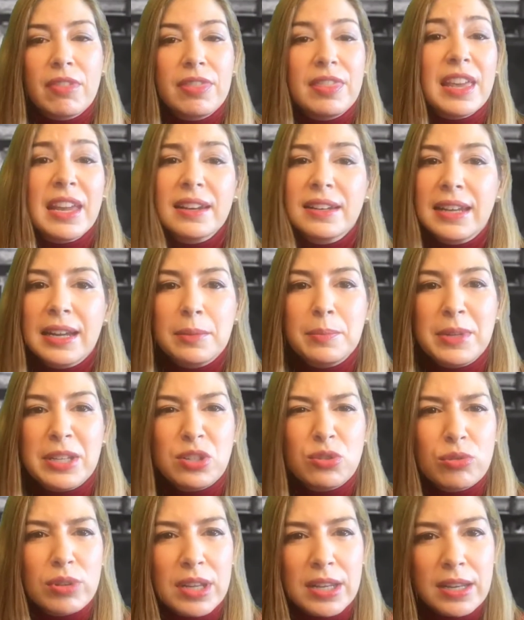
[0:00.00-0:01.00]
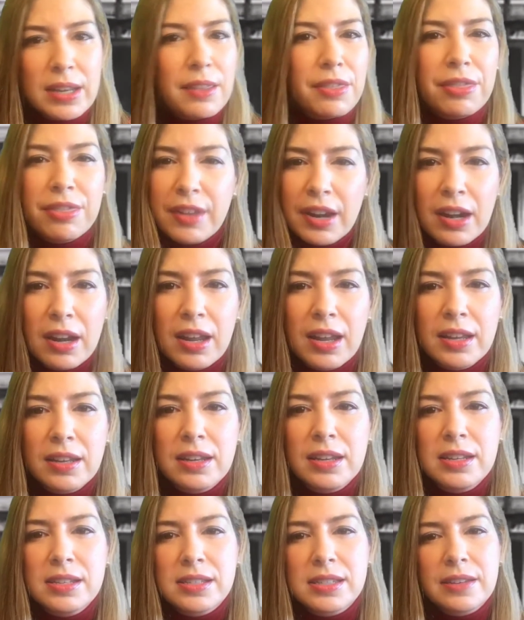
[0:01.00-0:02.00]
Think that between the 30 and
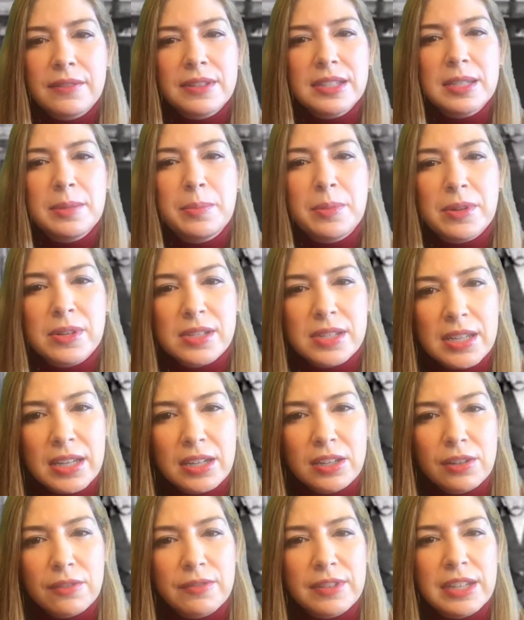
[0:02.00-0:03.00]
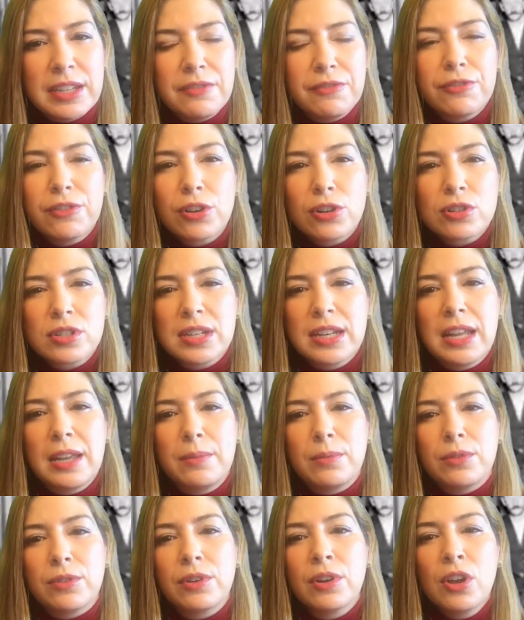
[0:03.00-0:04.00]
the 70% of the forced
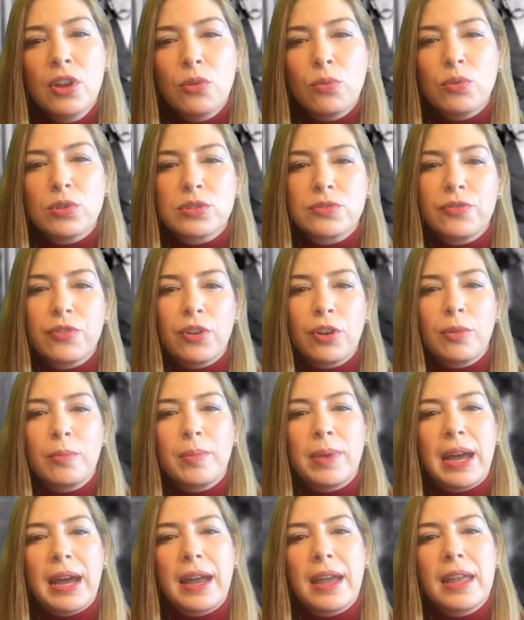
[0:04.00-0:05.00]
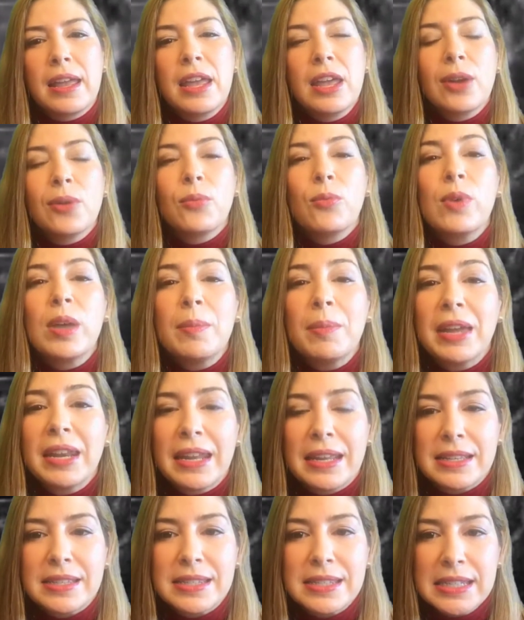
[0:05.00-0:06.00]
labor was formed by women
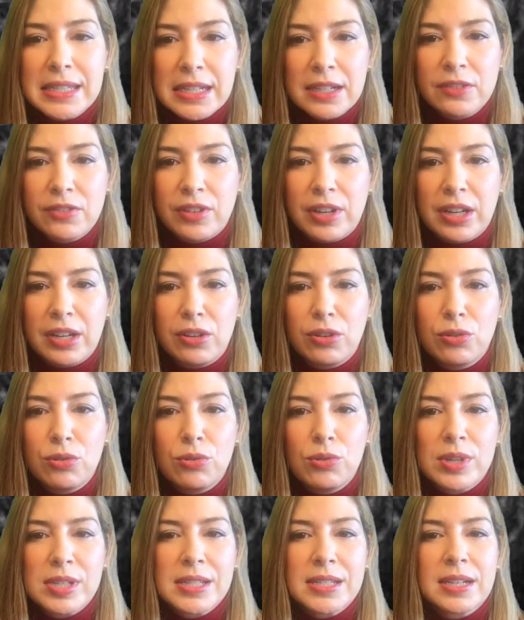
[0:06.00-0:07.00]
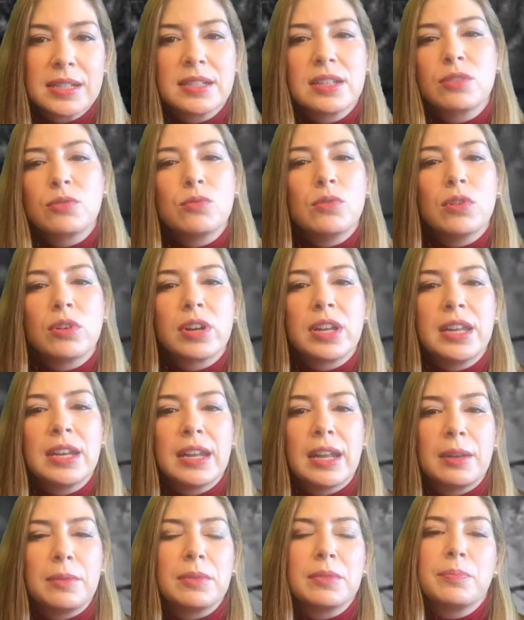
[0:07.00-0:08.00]
and children who started working
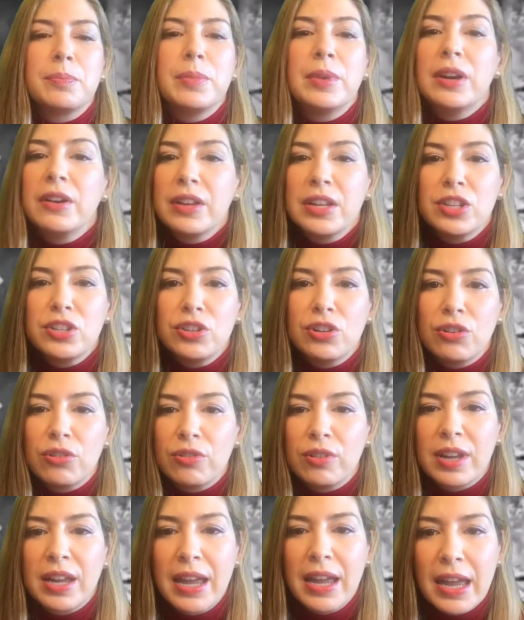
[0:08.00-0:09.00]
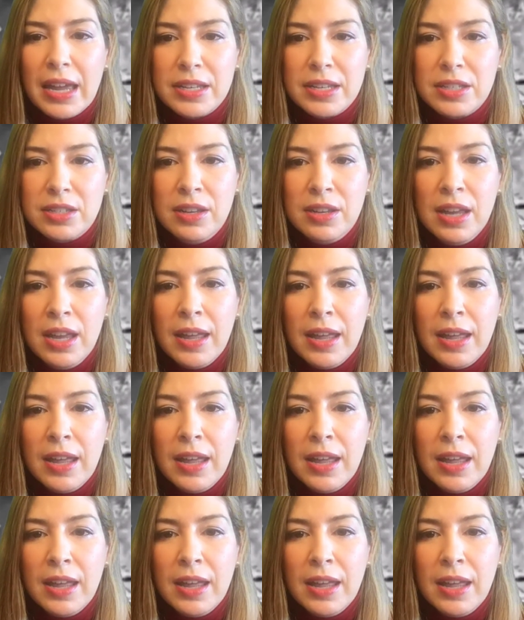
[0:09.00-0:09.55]
at a very young age.